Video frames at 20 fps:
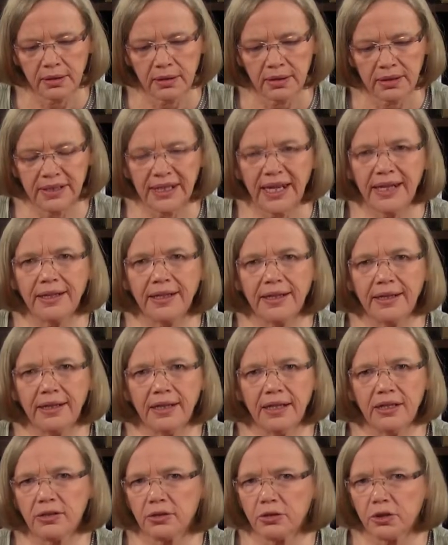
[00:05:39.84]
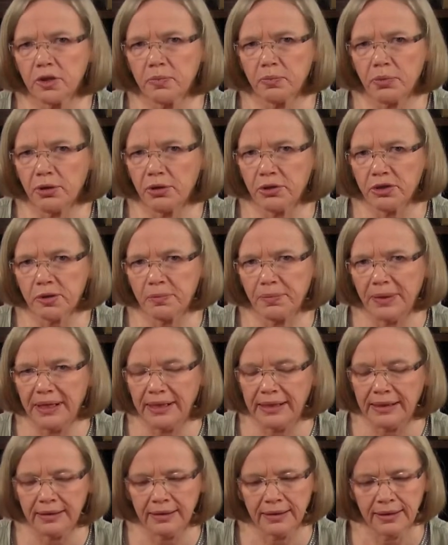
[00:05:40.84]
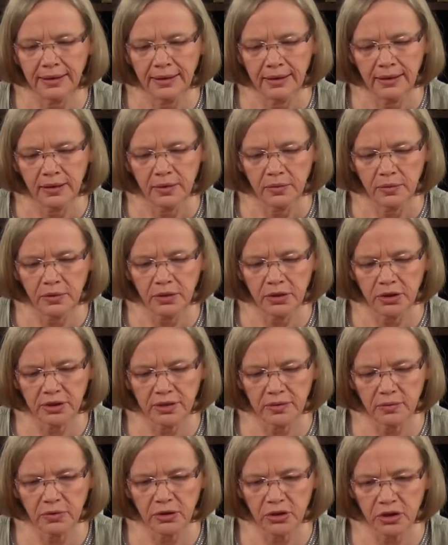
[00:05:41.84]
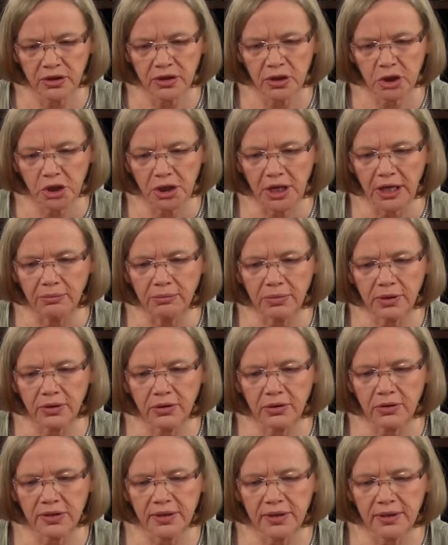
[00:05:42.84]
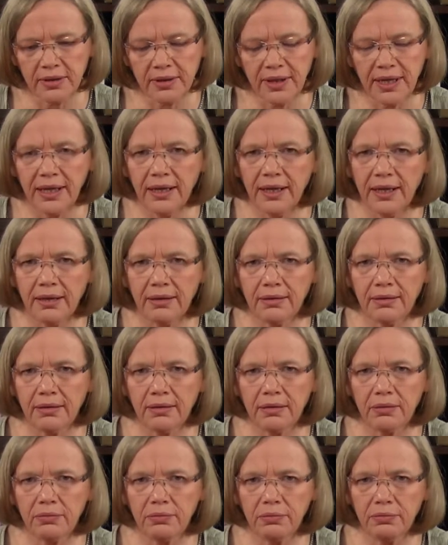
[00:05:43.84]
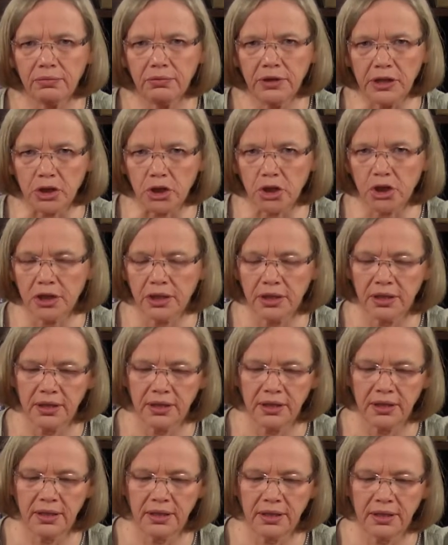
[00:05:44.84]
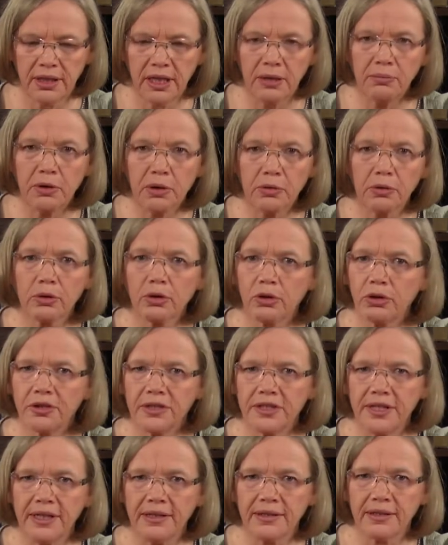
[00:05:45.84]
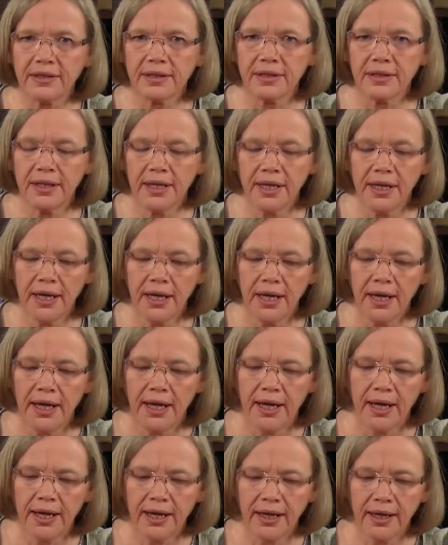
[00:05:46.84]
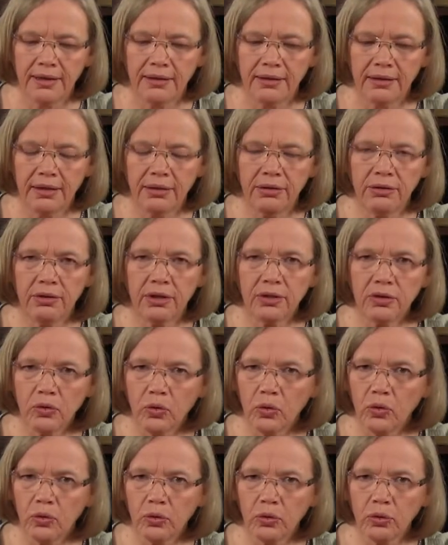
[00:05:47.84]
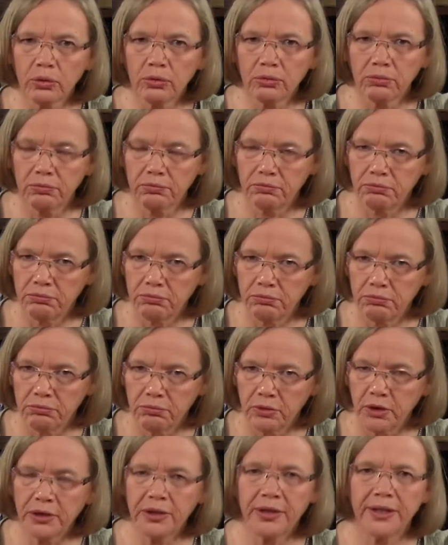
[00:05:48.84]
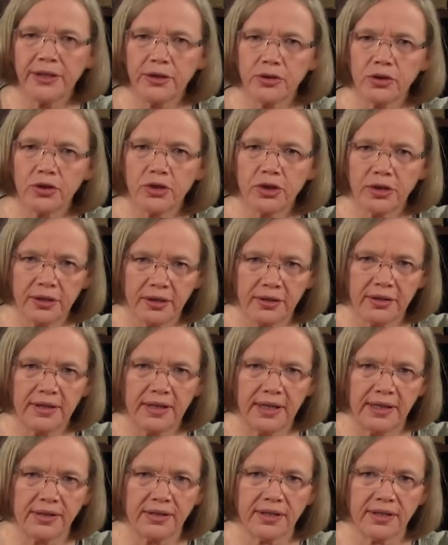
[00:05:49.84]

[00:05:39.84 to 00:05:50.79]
Sadly, these are just passed by, which is a shame, because they are rich in their moral content. And not all modern literature is as